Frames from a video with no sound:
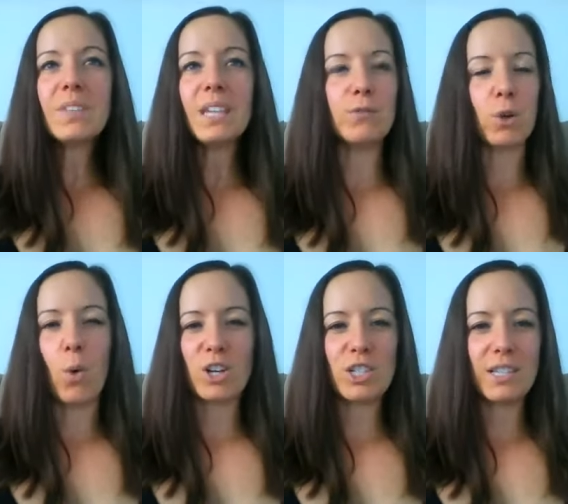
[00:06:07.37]
if you're
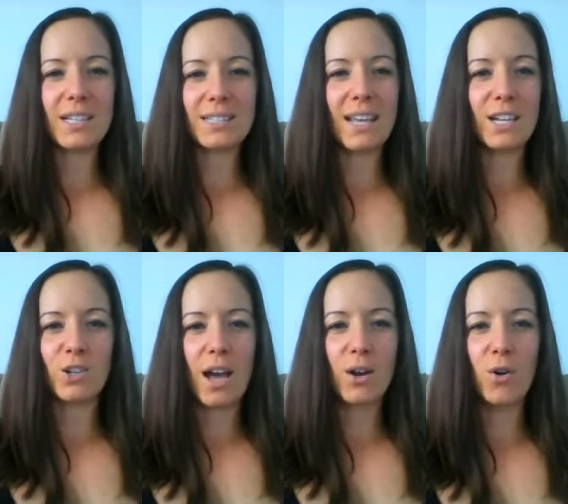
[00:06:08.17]
watching this and you're
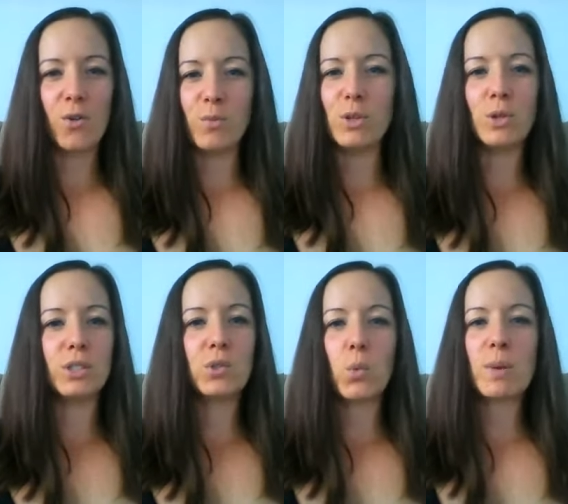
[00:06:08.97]
not home, you could
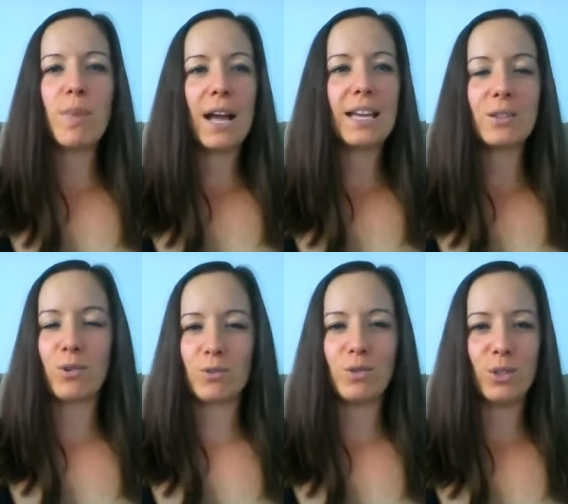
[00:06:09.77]
swing by the
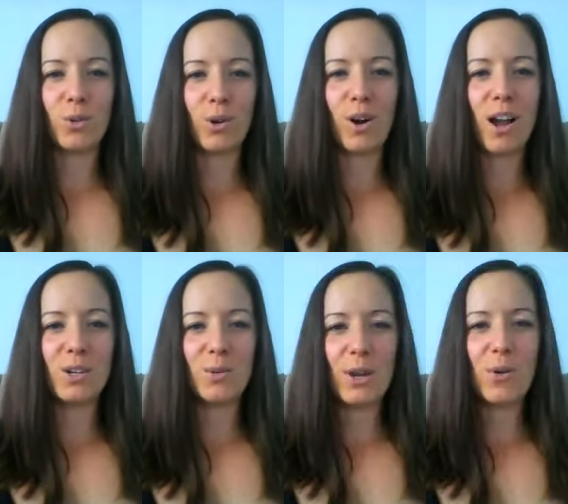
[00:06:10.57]
grocery store on
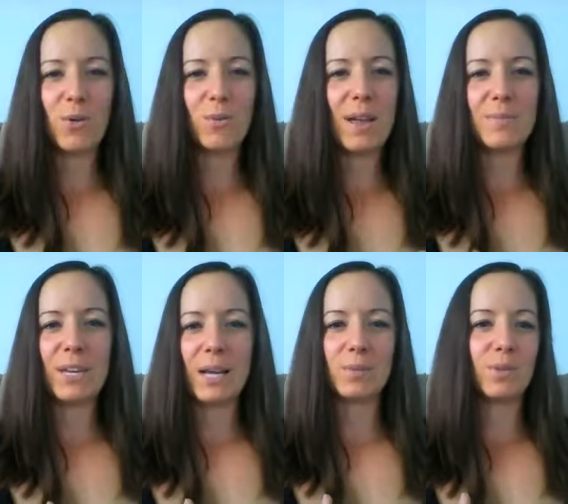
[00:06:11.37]
your way home and
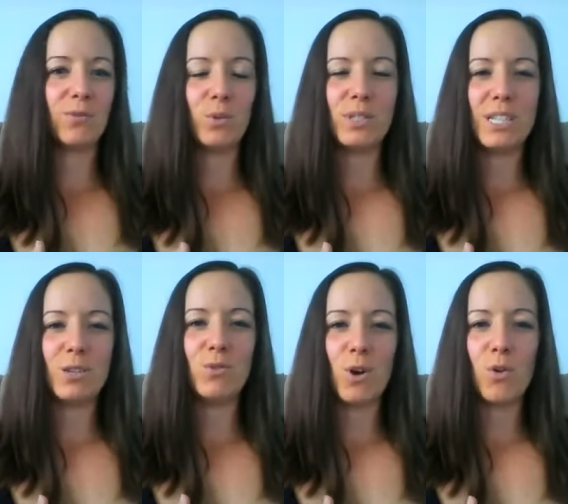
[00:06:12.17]
pick up some foods that
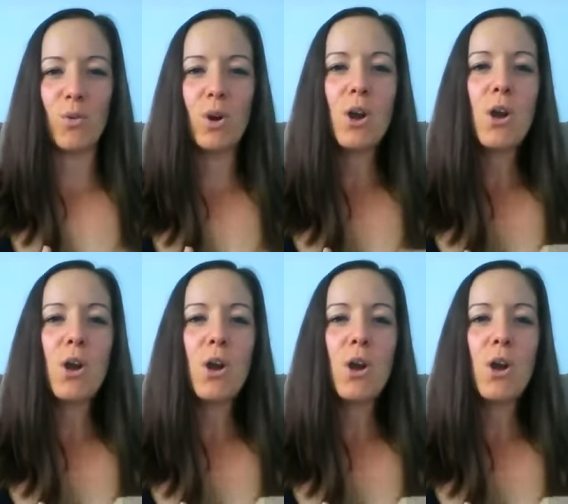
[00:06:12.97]
you know